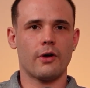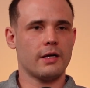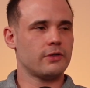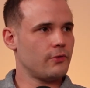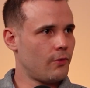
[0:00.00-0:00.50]

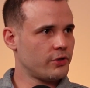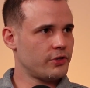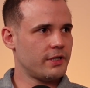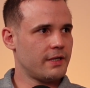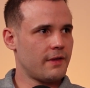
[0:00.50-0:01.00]
guys who
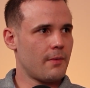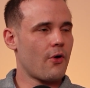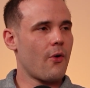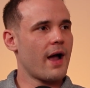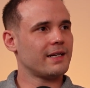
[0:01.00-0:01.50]
watch this, if they're
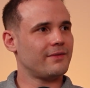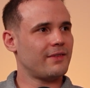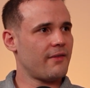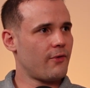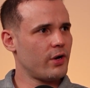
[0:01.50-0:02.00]
proactive,
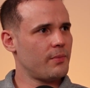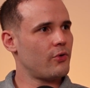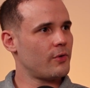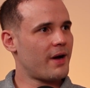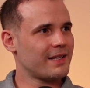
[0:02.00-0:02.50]
they've already
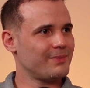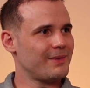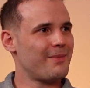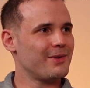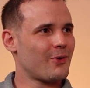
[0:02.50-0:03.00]
pulled apart some
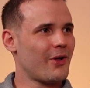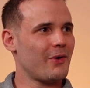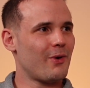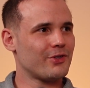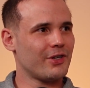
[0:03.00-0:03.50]
numbers while
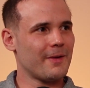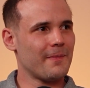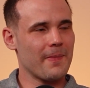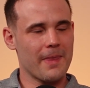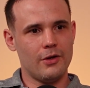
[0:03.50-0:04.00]
they're watching
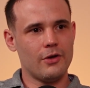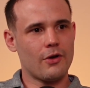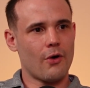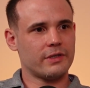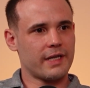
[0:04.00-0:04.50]
it. You can
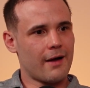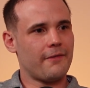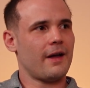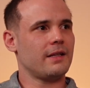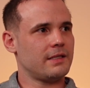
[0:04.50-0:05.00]
go and say, I
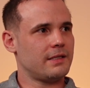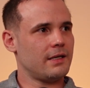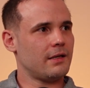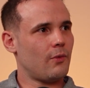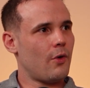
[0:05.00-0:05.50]
found this
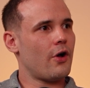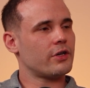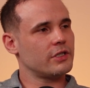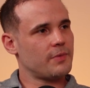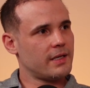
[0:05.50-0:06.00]
deal, it
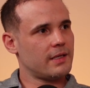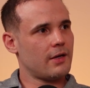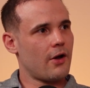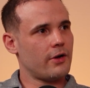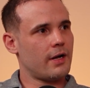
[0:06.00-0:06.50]
works, speak to
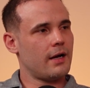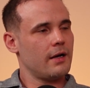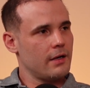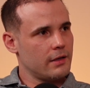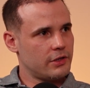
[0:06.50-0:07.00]
the owner,
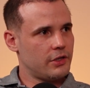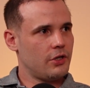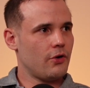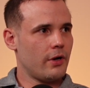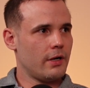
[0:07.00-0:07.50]

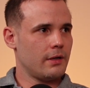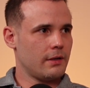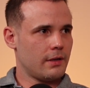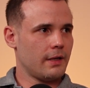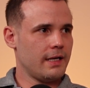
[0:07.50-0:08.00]
secure
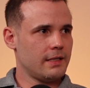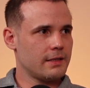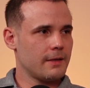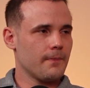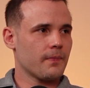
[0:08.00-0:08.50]
it, the lease,